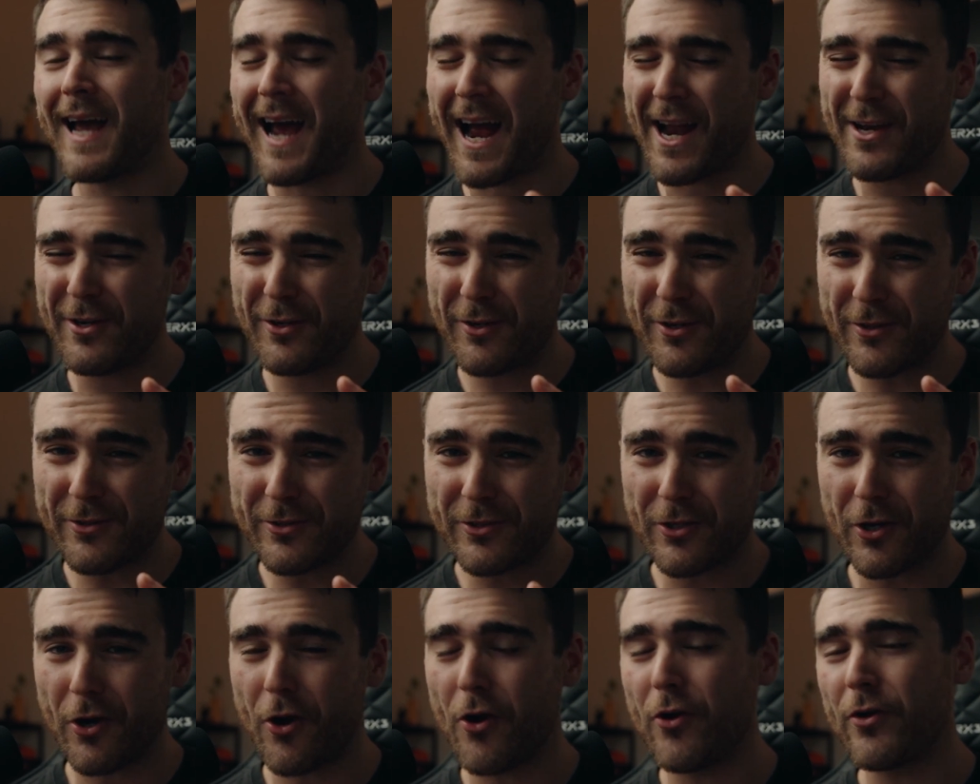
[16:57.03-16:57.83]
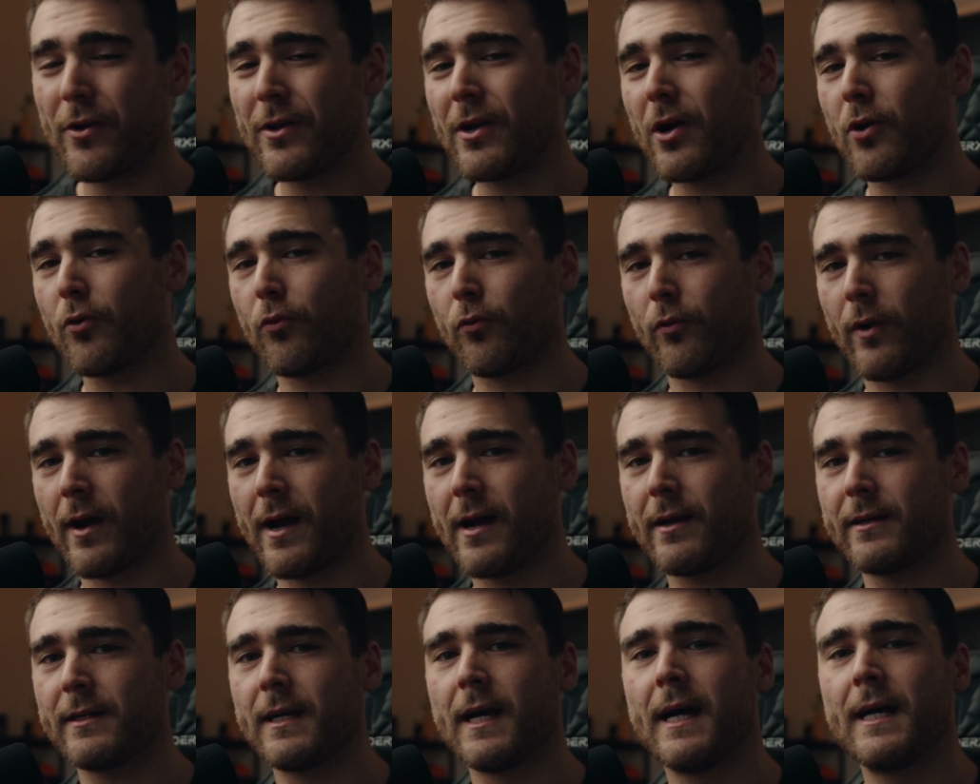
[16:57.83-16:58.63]
and you can turn it
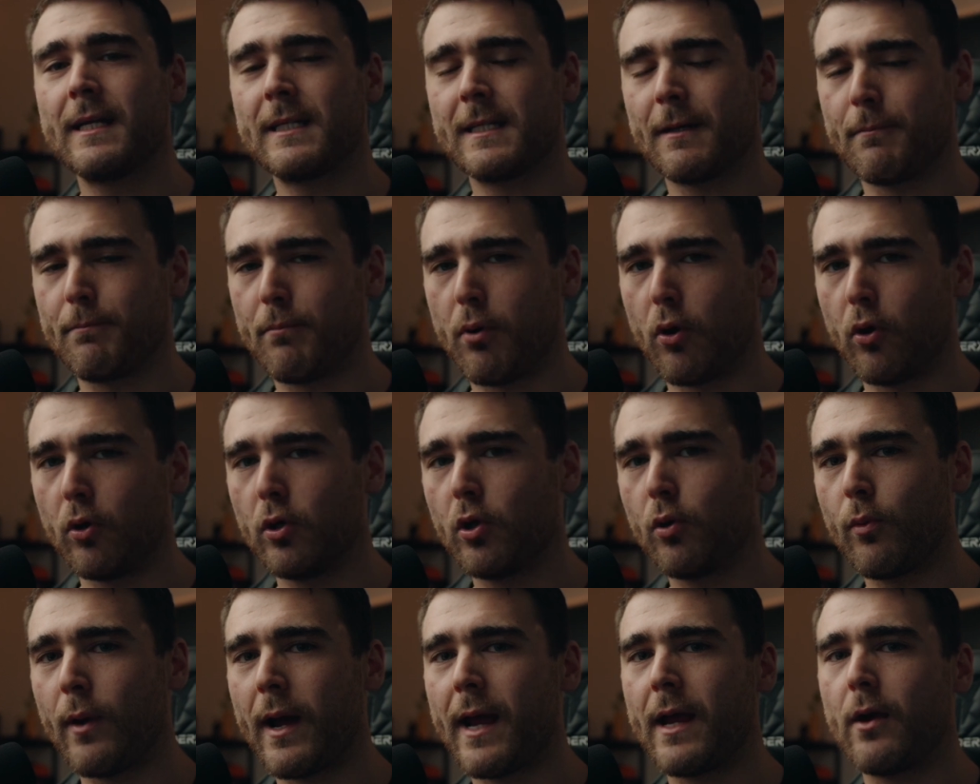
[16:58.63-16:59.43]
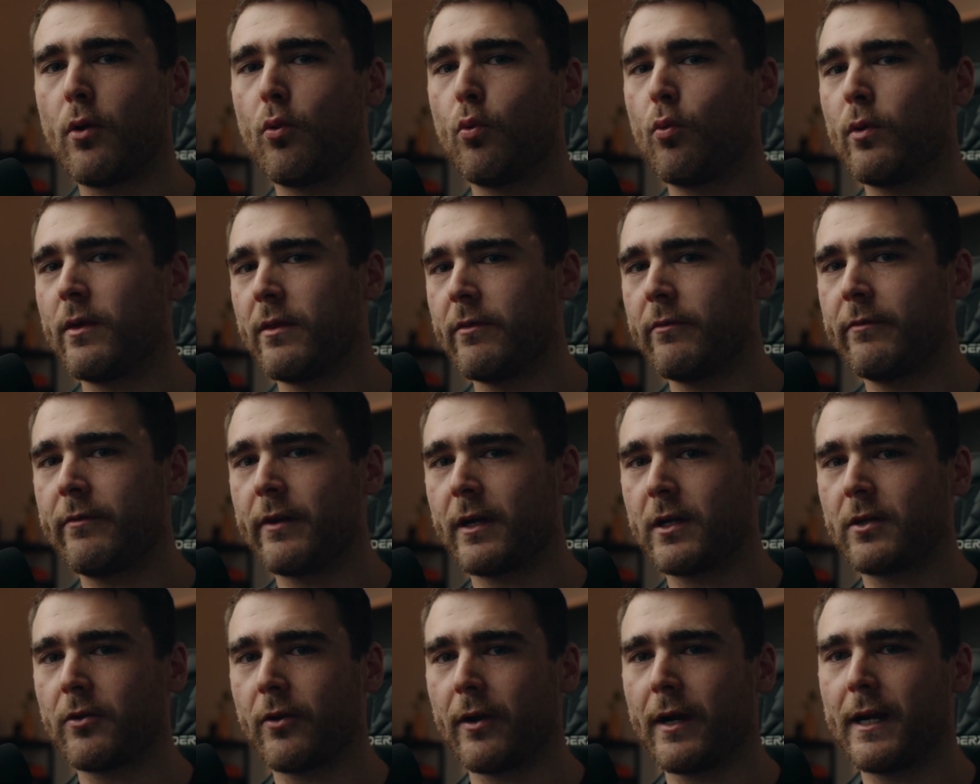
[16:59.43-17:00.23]
around to pull away with a
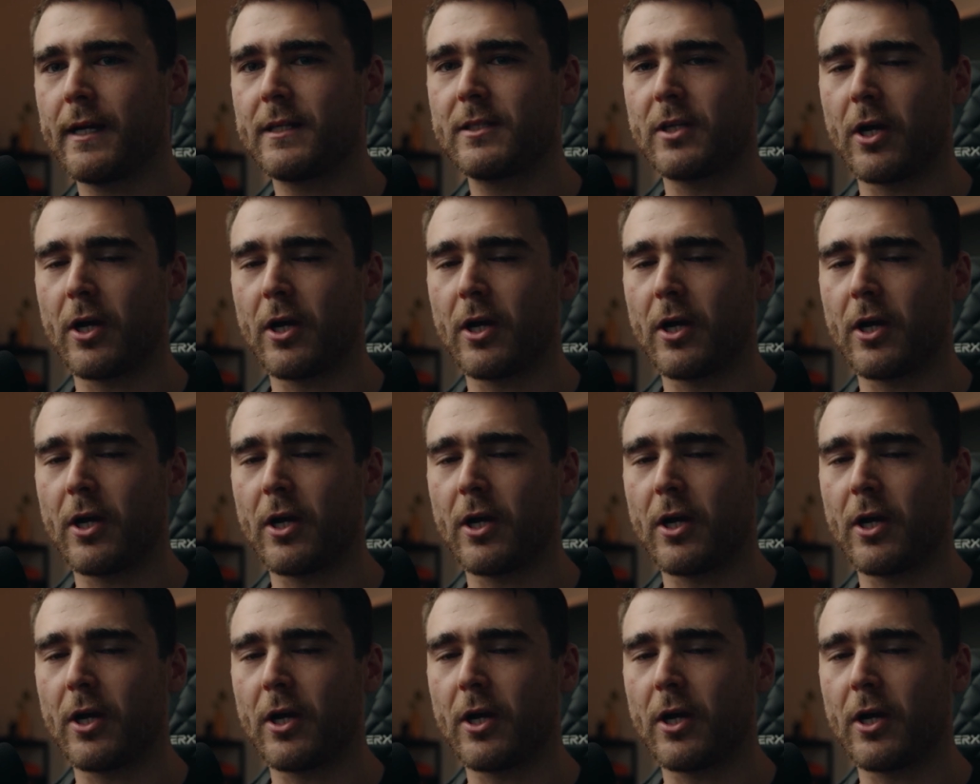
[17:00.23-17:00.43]
victory.